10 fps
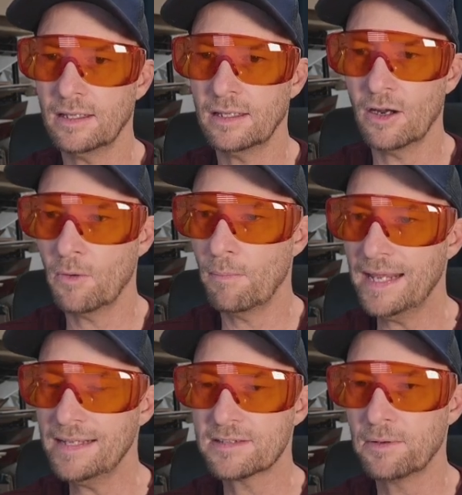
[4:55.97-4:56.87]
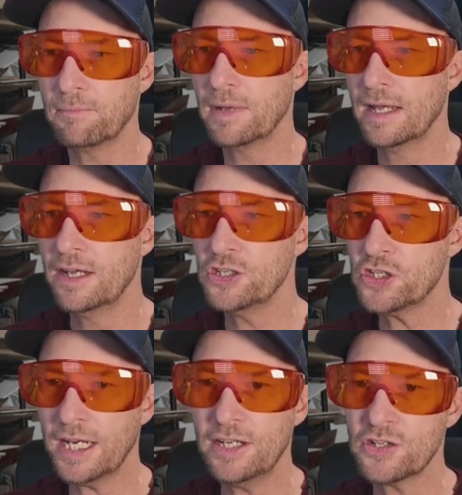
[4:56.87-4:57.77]
make some
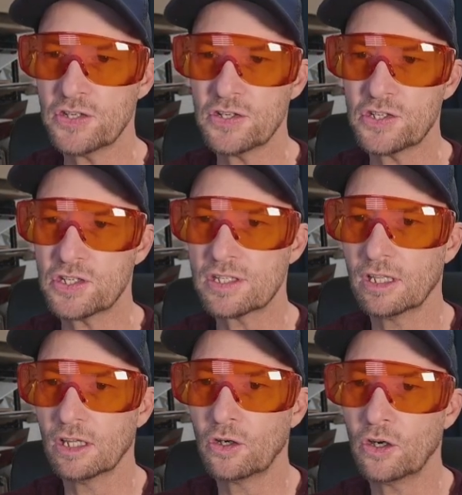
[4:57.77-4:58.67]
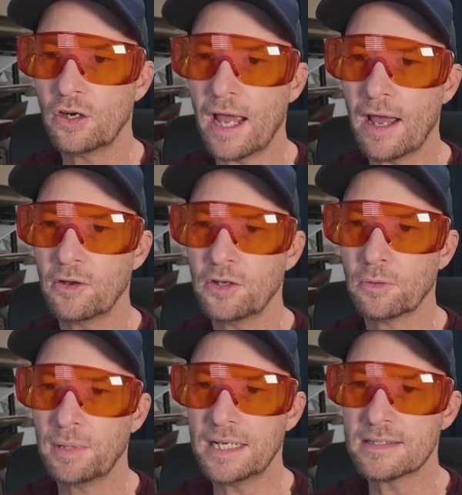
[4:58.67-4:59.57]
changes. Just learn how
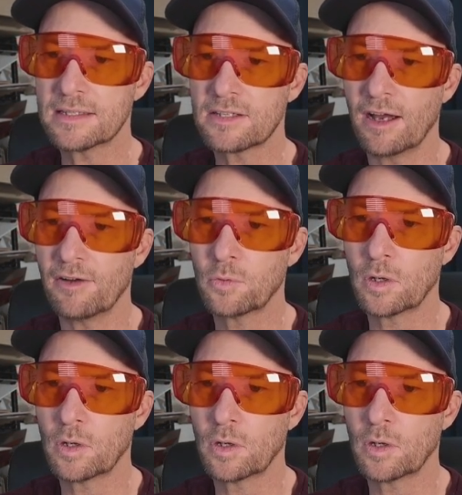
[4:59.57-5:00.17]
your basic software